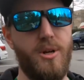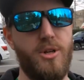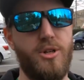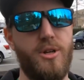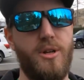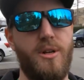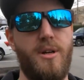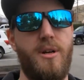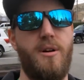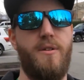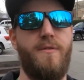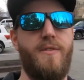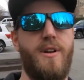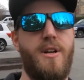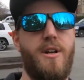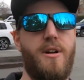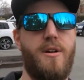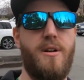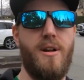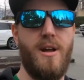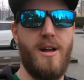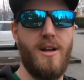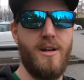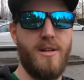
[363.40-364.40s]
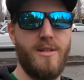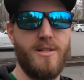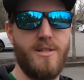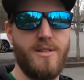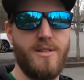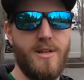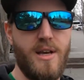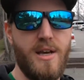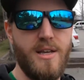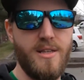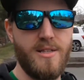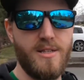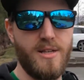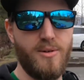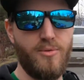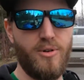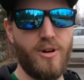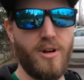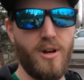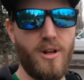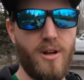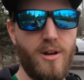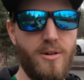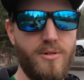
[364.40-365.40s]
Mission Hill Vineyard and Estates, and
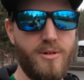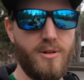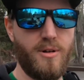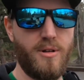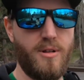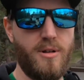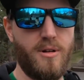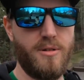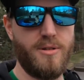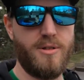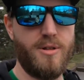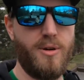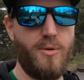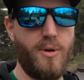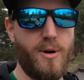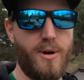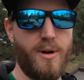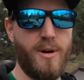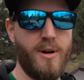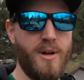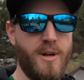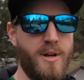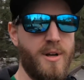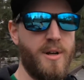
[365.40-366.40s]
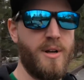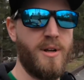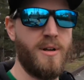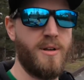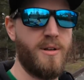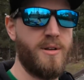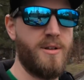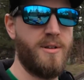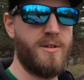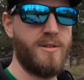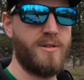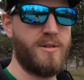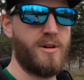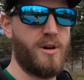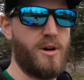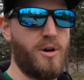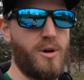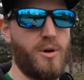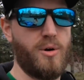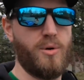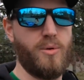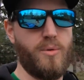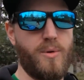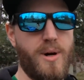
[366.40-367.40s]
we're gonna go do a little tour.
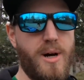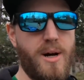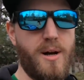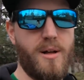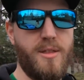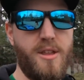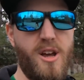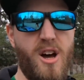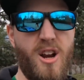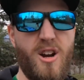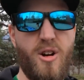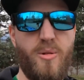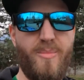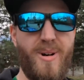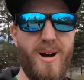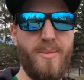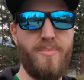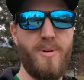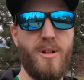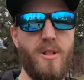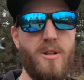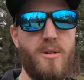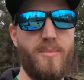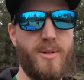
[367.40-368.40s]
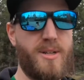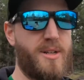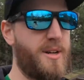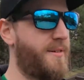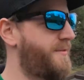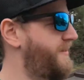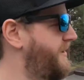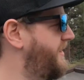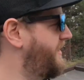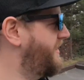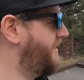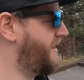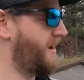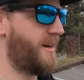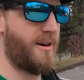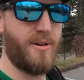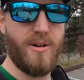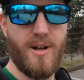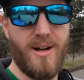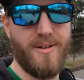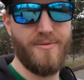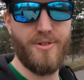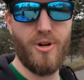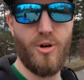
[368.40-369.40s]
So the audio might be a little bit different. I
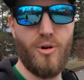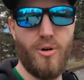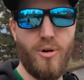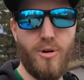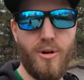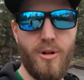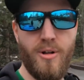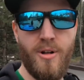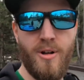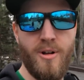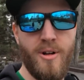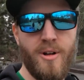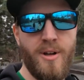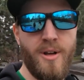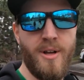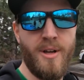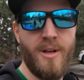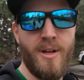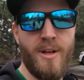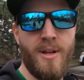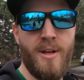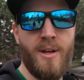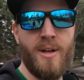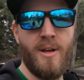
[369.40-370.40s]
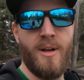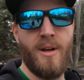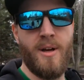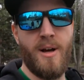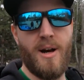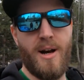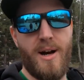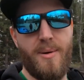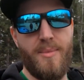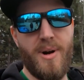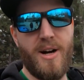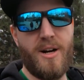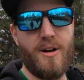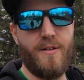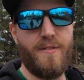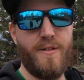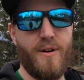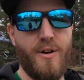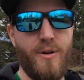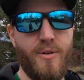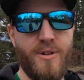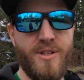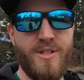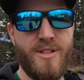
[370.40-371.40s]
don't have the whole
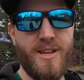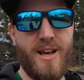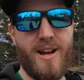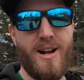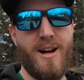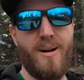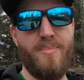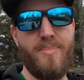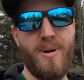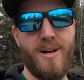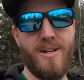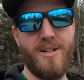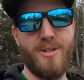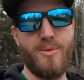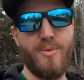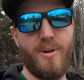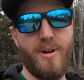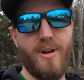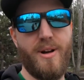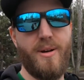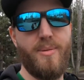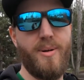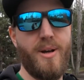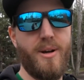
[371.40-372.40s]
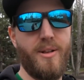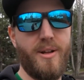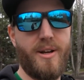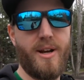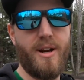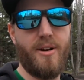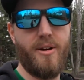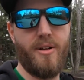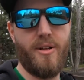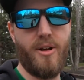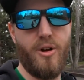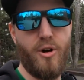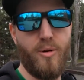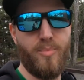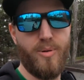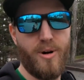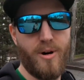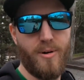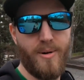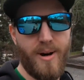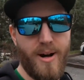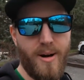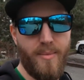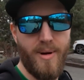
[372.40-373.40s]
microphone set up. I just wanna be able to carry the GoPro
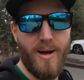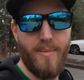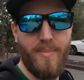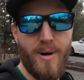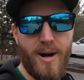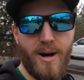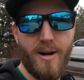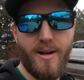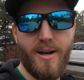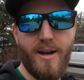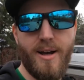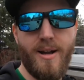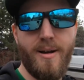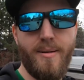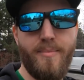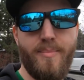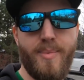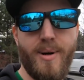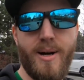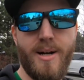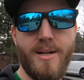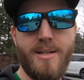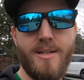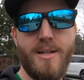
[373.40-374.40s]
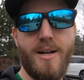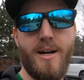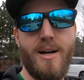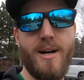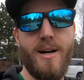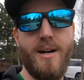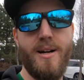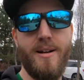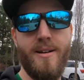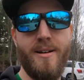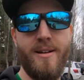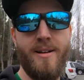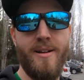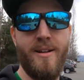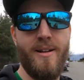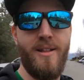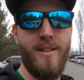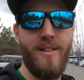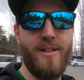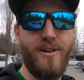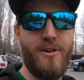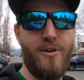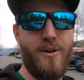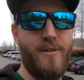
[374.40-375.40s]
around in my pocket. But the
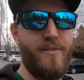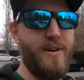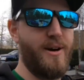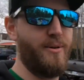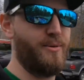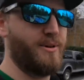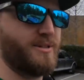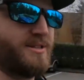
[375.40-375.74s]
Corvette